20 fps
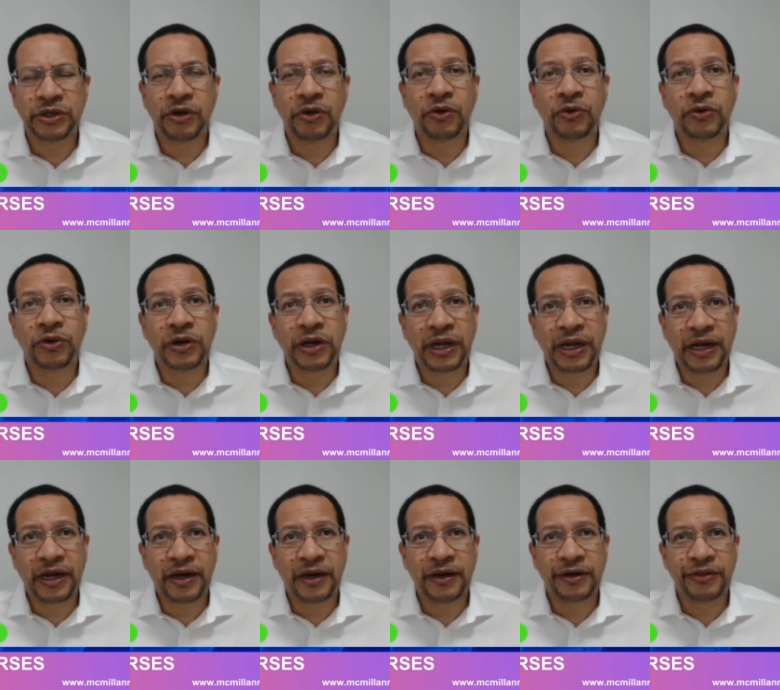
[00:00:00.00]
Or
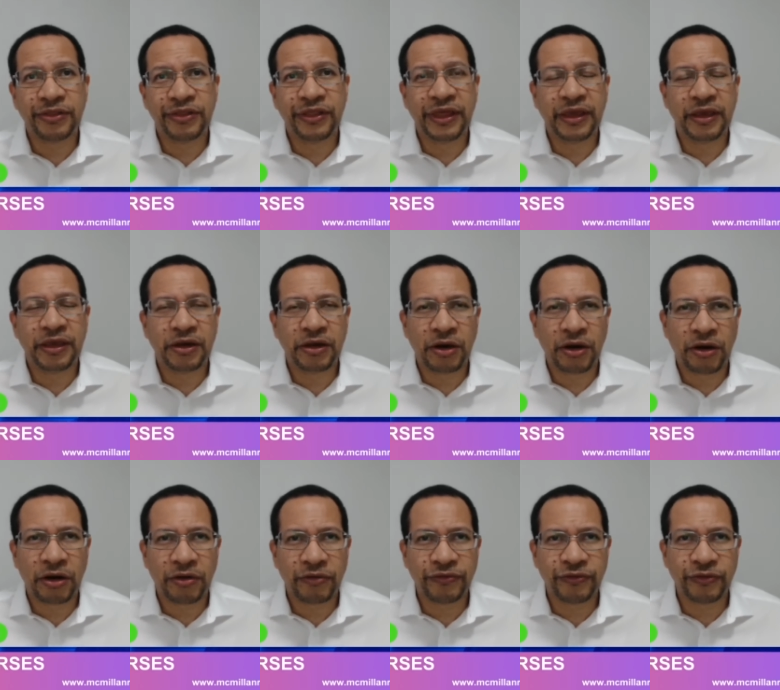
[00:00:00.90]
are they
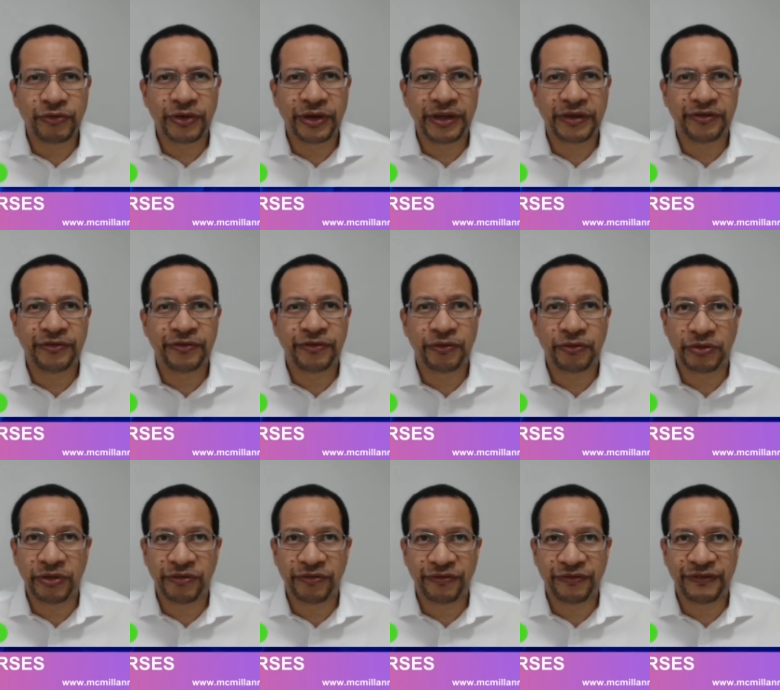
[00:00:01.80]
covering
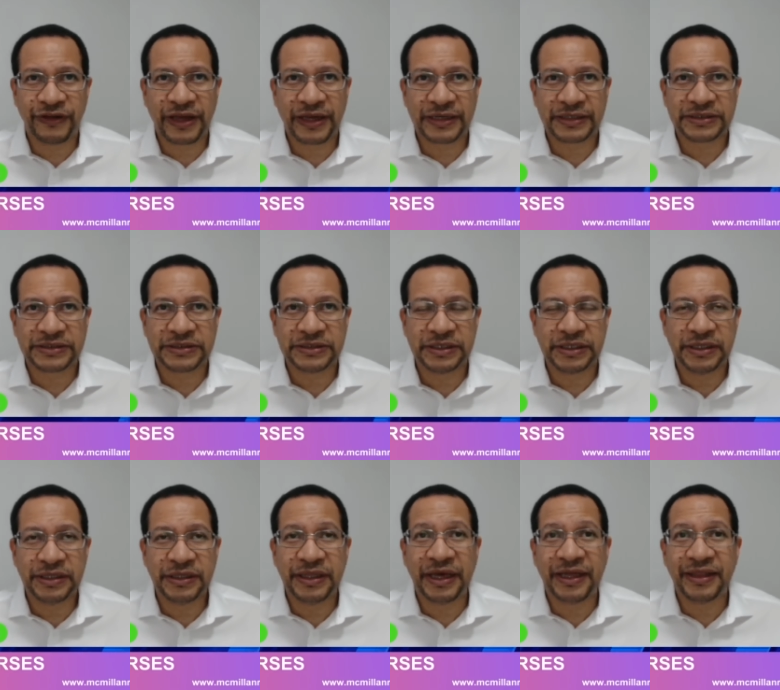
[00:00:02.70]
for the fact
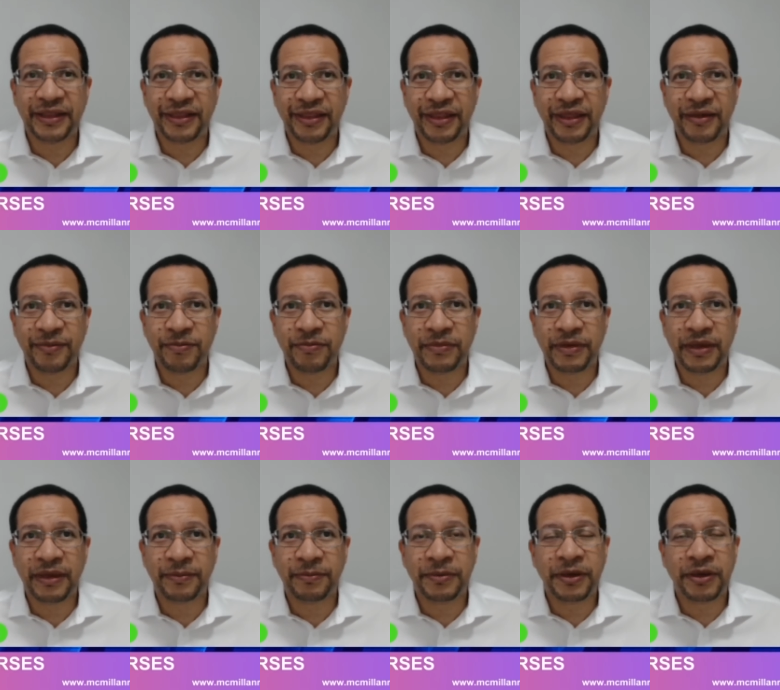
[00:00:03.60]
that they
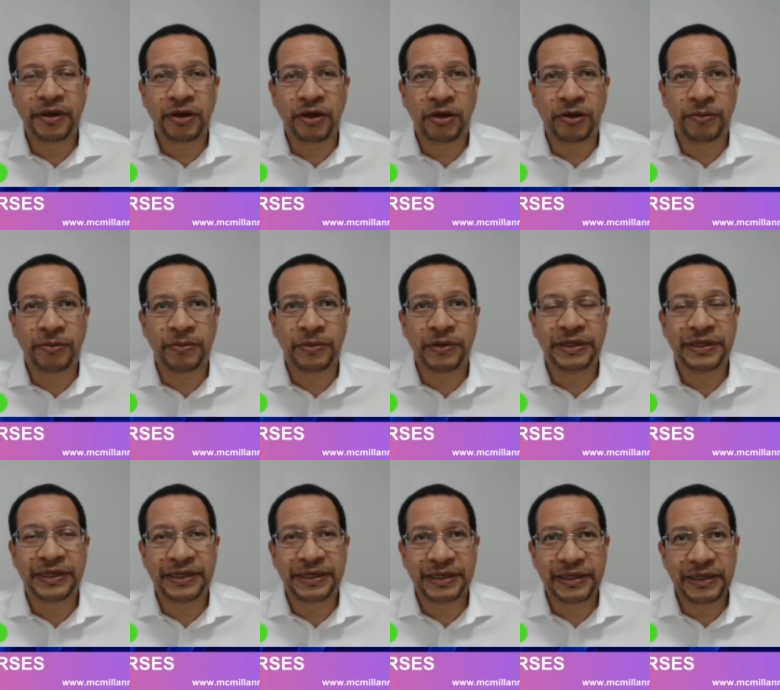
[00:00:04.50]
may become
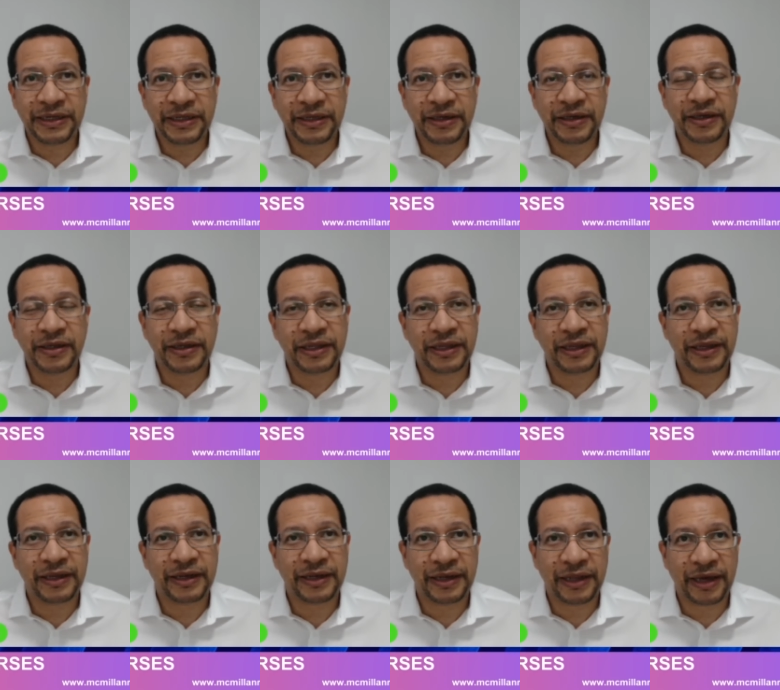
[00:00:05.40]

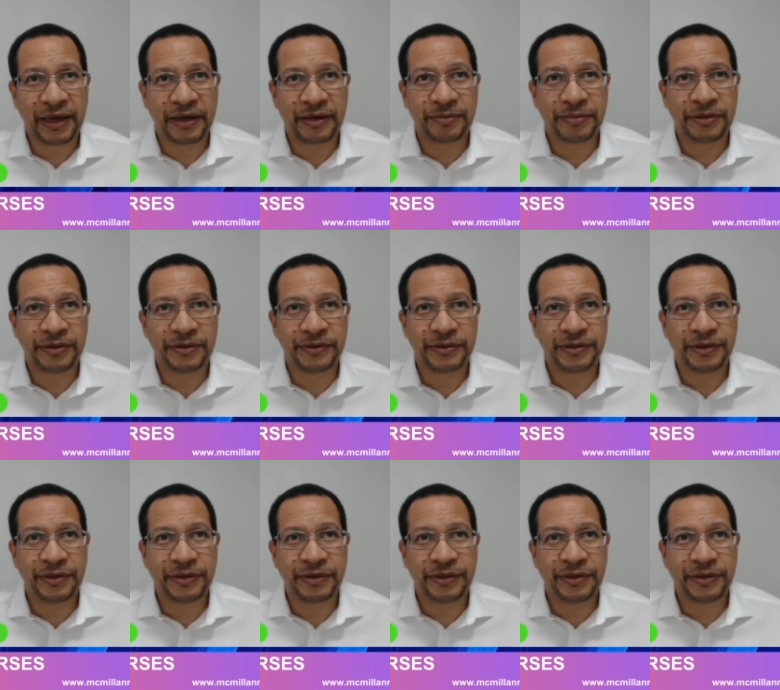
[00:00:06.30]
legally liable